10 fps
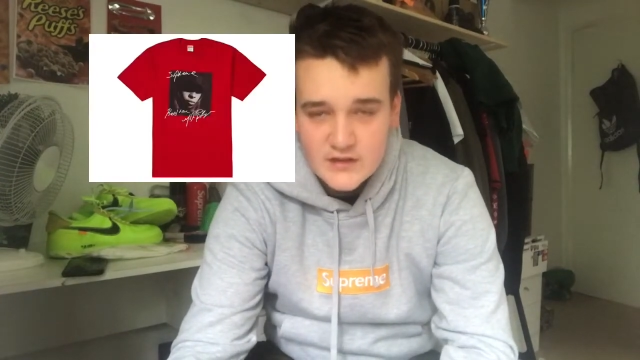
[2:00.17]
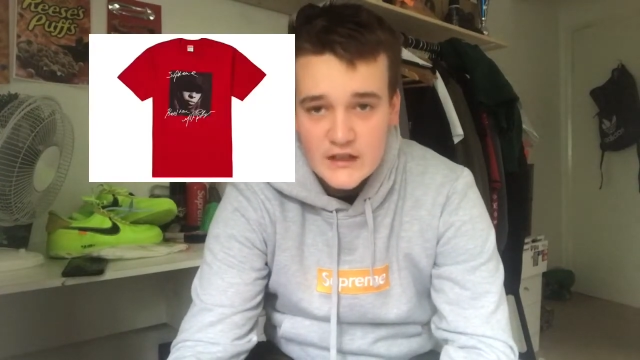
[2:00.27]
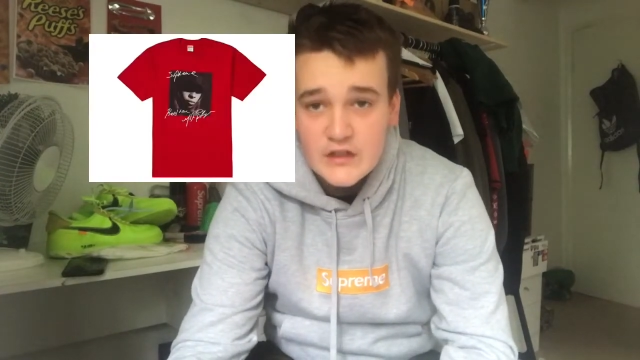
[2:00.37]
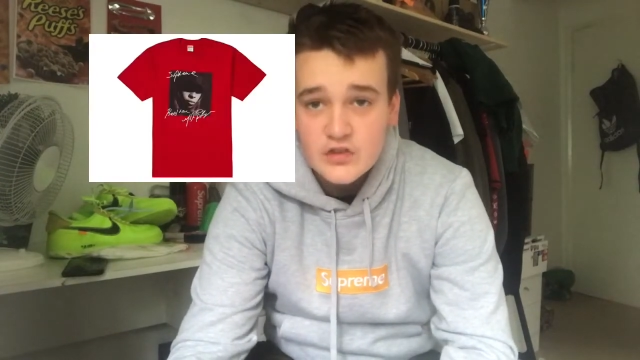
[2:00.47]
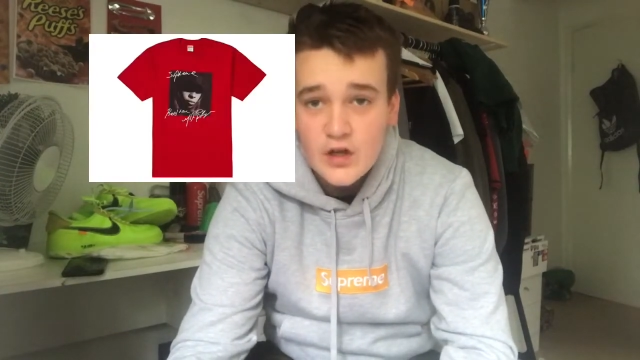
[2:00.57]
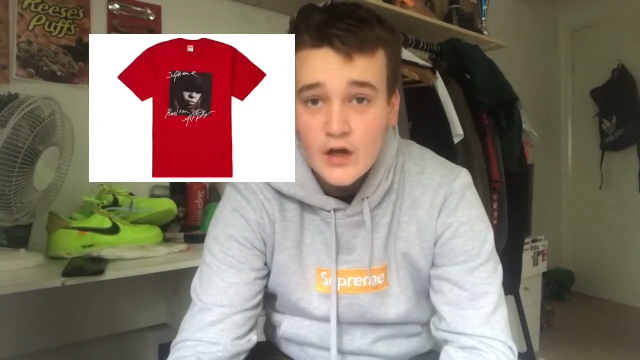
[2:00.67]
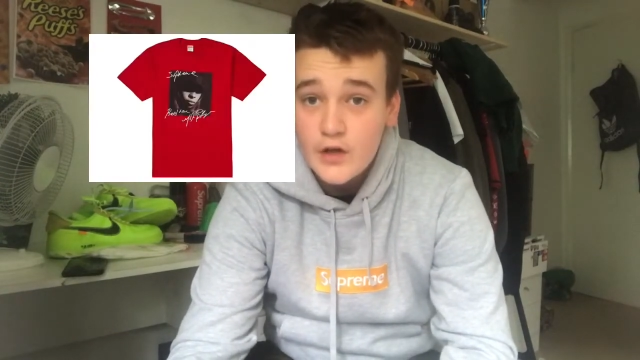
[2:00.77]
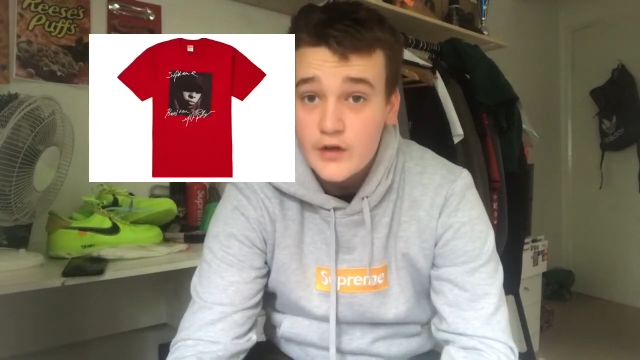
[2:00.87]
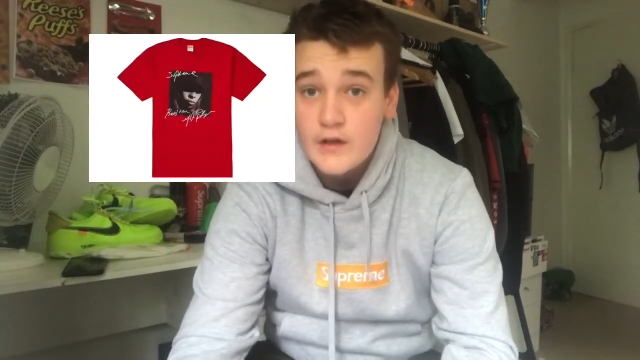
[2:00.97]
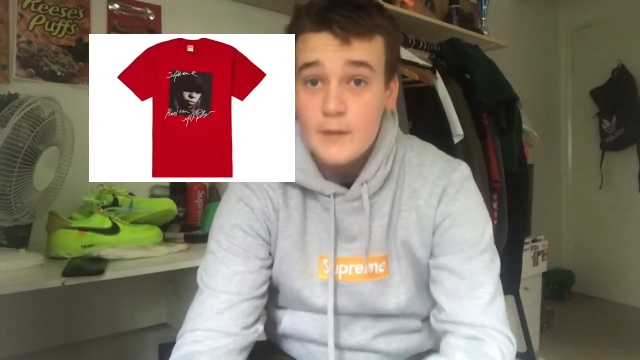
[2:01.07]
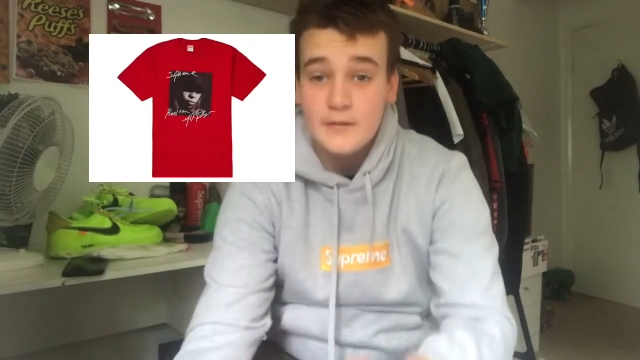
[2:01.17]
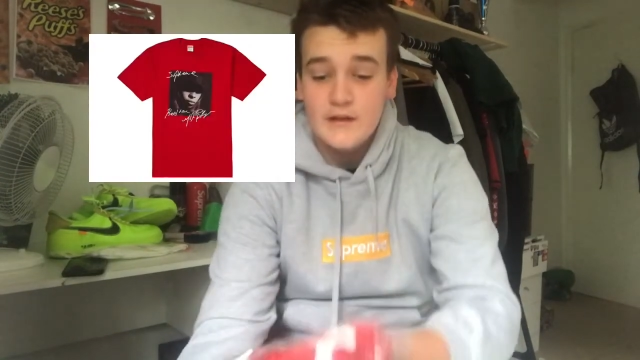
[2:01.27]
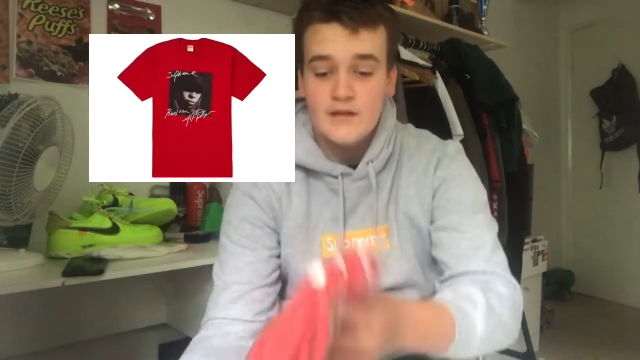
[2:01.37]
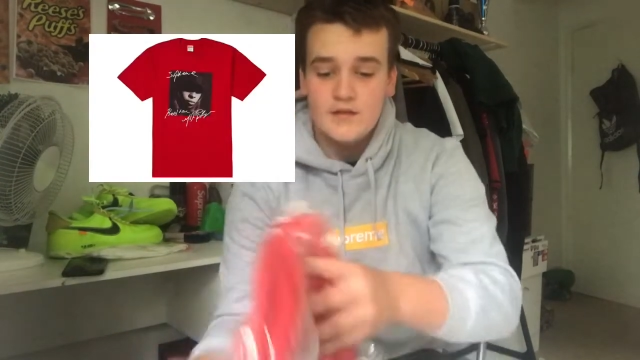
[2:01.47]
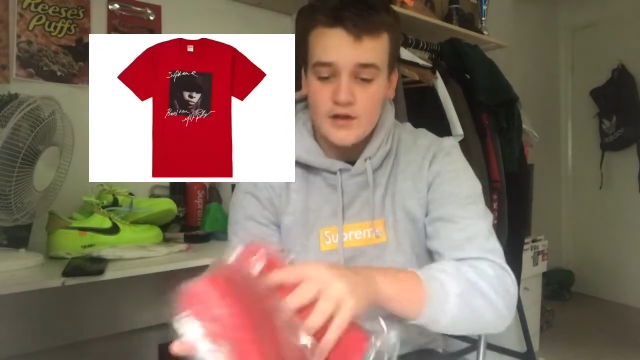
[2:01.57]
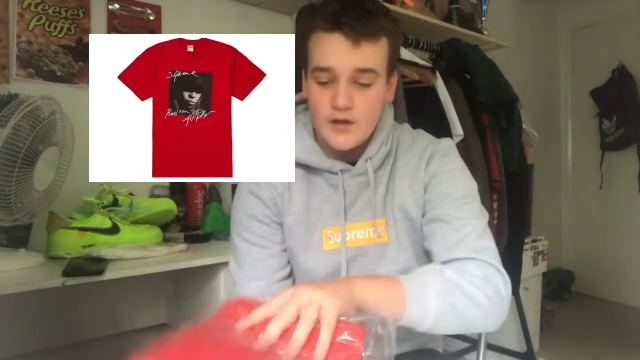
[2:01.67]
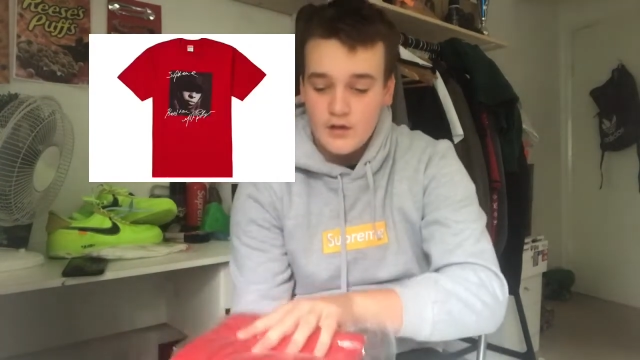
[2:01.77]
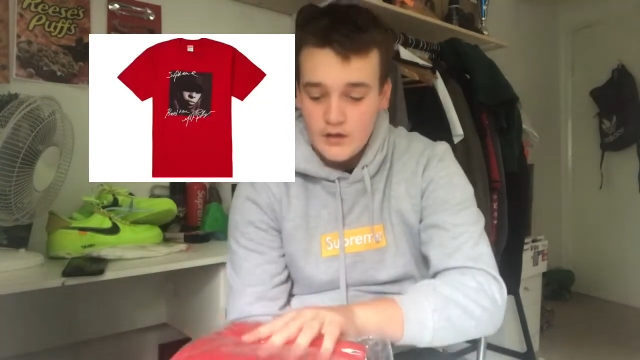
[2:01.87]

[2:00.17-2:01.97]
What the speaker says: t-shirt. I got it a couple of years ago.